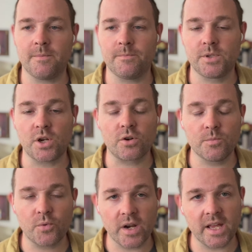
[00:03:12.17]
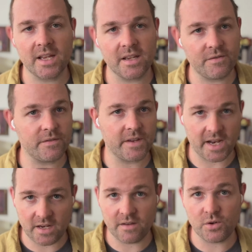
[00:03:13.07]
Darkroom printing, if
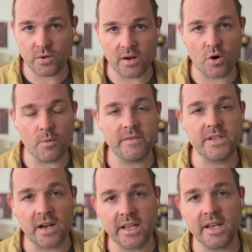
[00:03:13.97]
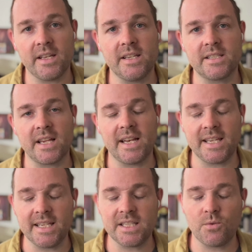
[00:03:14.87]
any of you at home have done it, is an
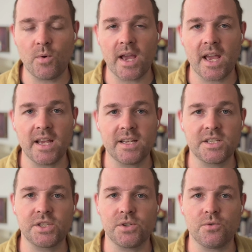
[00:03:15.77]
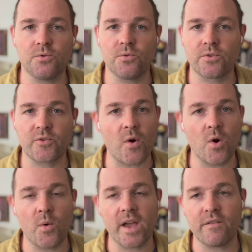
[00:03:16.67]
easy way to throw
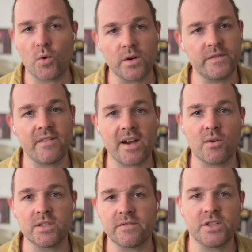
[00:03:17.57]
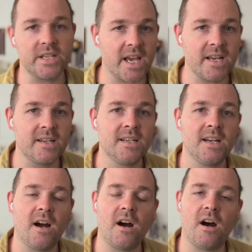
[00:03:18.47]
away 4 to 5 hours of your day,
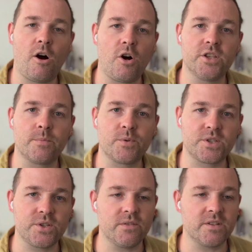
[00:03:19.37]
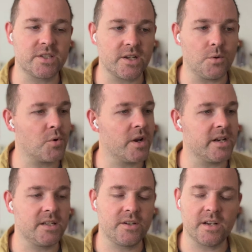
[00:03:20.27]
all in the pursuit of a single print.
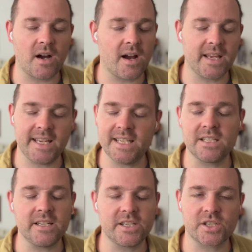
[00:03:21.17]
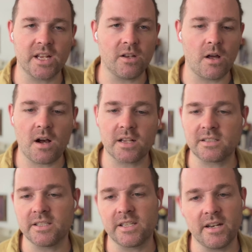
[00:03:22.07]
You can easily just get lost
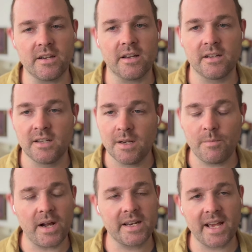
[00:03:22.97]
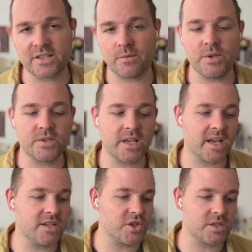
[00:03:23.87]
listening to podcasts and music
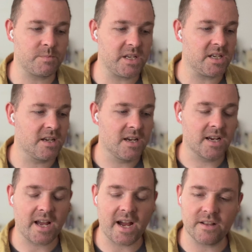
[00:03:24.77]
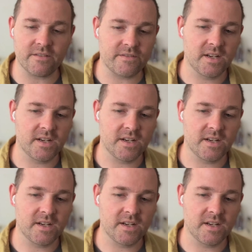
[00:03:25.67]
and just be kind of,